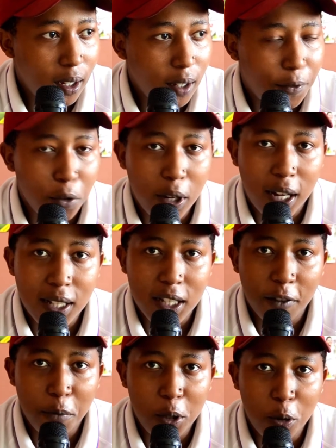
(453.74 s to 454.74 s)
If you guys
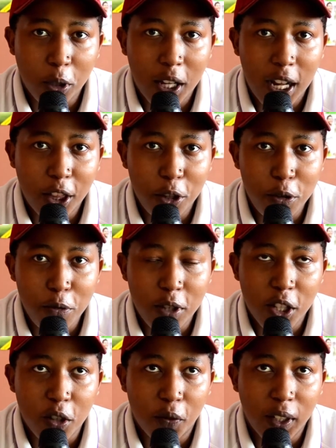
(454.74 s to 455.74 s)
have been looking at the news
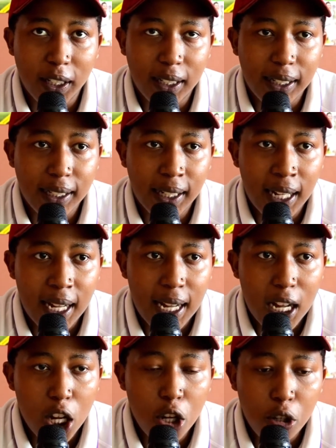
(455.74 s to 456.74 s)
as of lately,
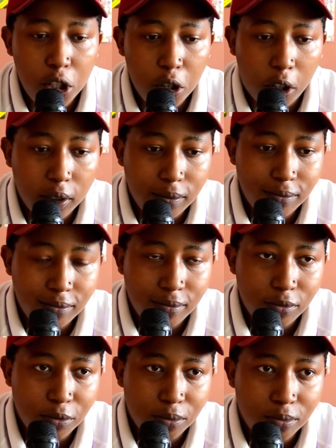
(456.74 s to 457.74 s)
early on
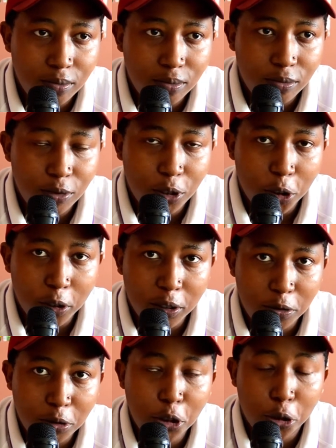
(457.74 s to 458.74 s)

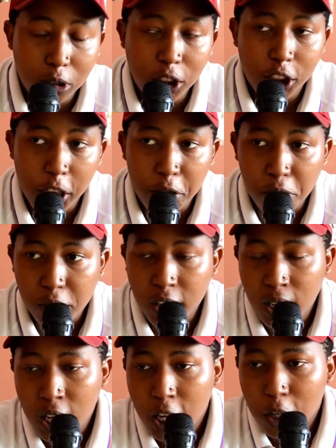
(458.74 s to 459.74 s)
during January,
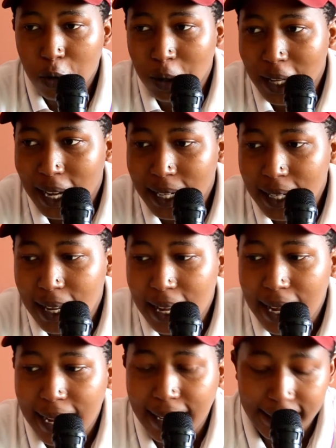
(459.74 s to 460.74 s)
Uganda
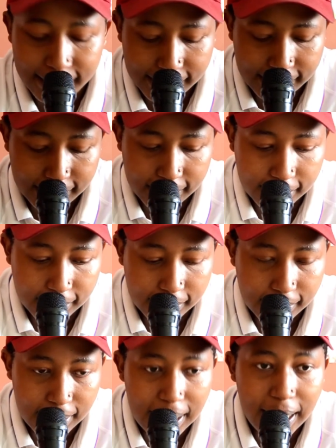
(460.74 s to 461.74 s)
had its
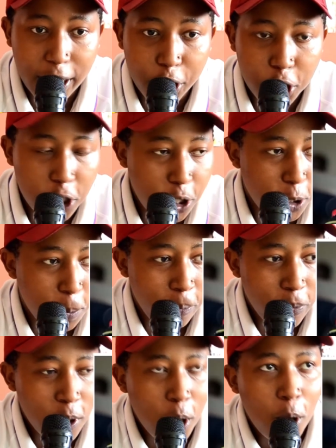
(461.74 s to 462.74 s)
elections
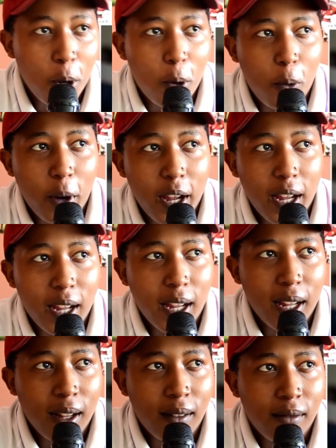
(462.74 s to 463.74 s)

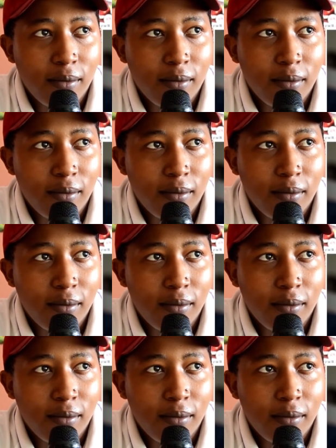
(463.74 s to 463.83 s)
where